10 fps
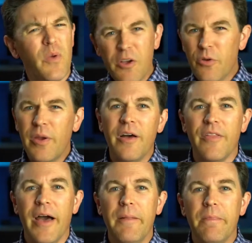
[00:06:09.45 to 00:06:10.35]
We agree on
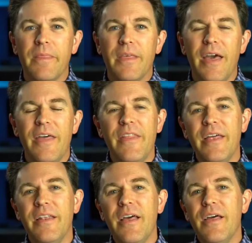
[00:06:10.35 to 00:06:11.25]
that. And
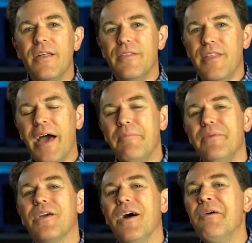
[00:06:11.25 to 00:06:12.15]
then that
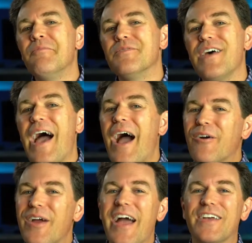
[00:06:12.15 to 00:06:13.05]
becomes
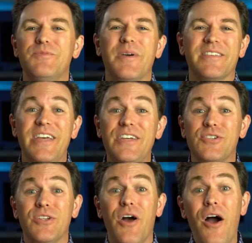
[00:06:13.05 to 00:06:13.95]
our
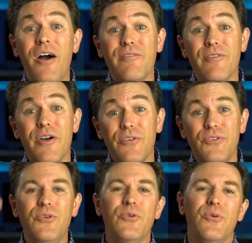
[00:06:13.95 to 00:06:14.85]
expectation of
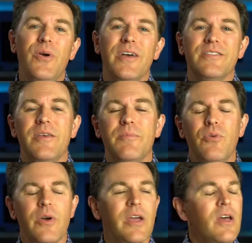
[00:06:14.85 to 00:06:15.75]
you as the
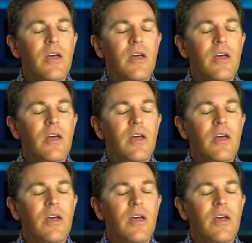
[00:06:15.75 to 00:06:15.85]
employee.